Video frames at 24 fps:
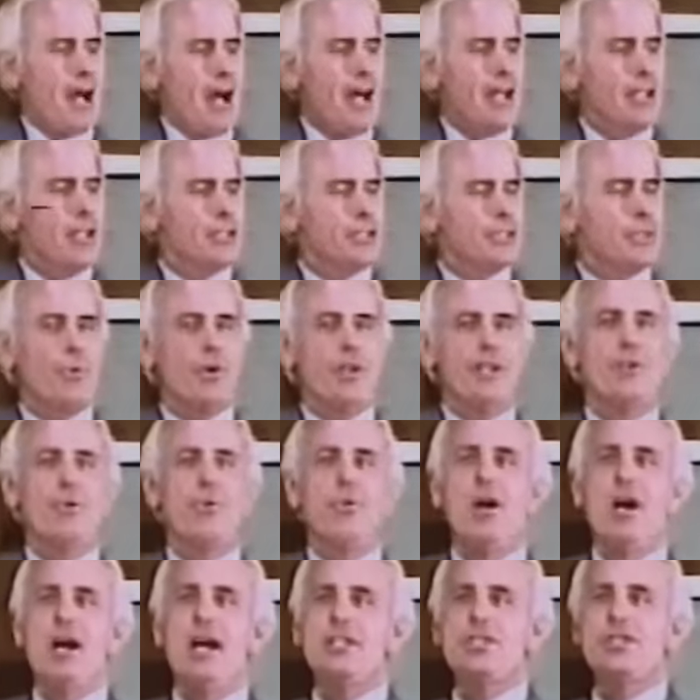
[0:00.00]
I used to wonder
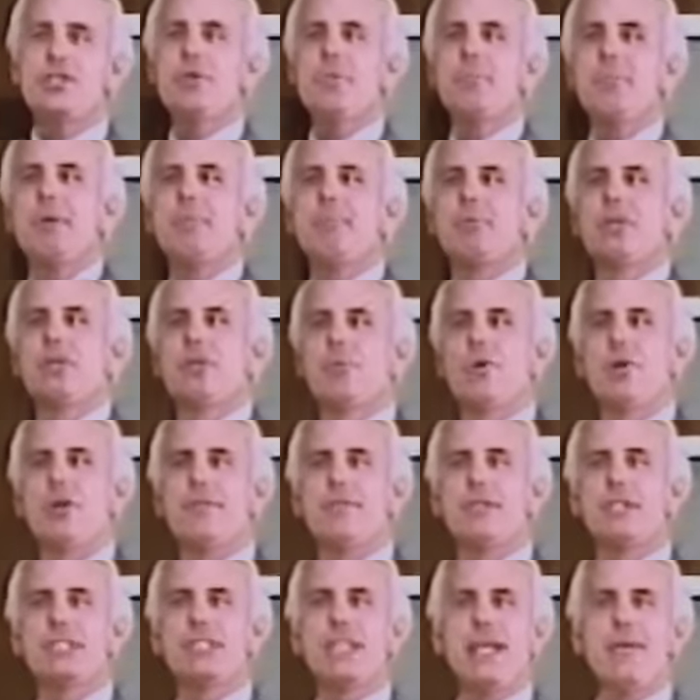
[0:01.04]
why two people could work
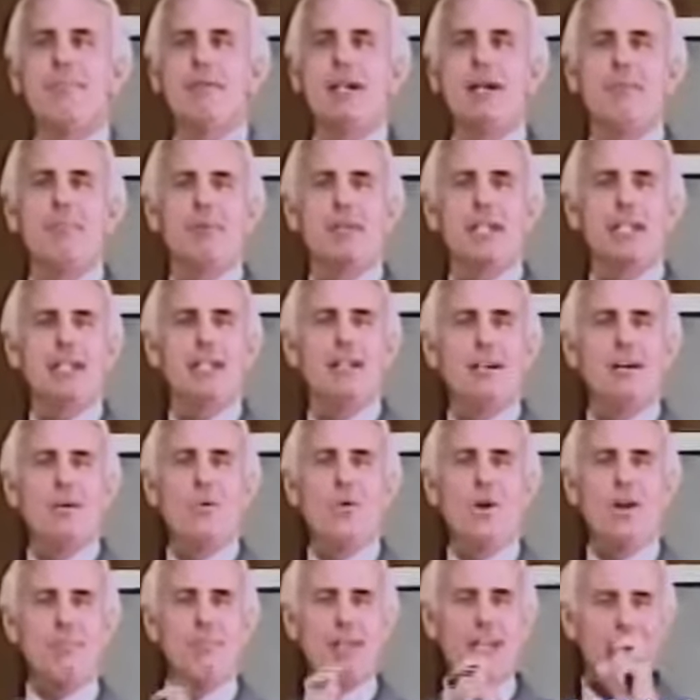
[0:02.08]
for the same company,
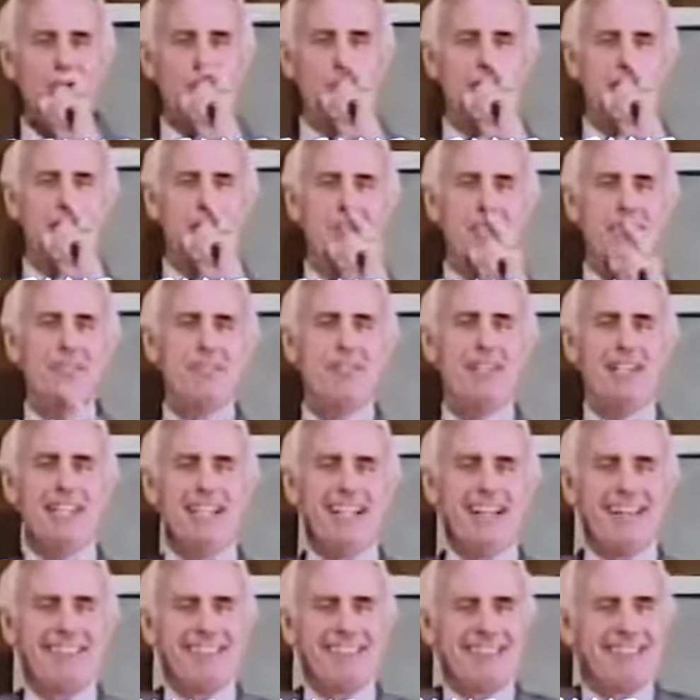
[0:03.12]
one make twice as much
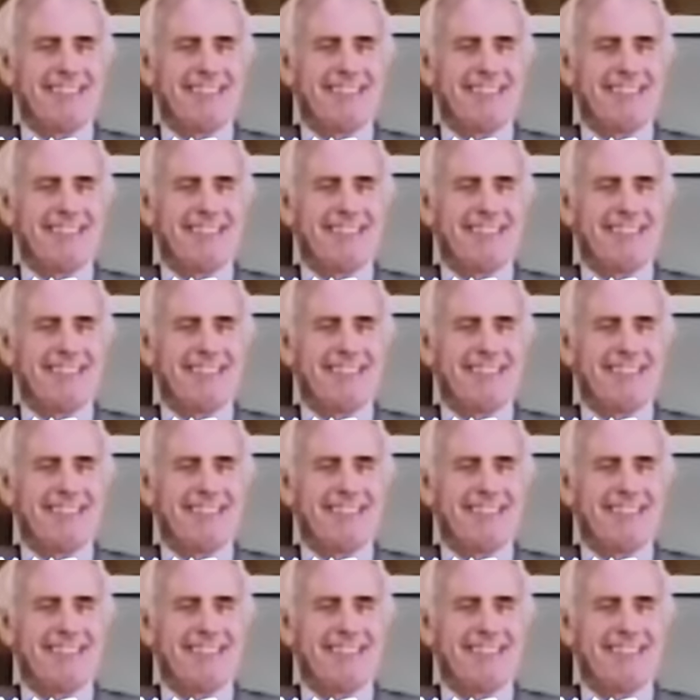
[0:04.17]
money.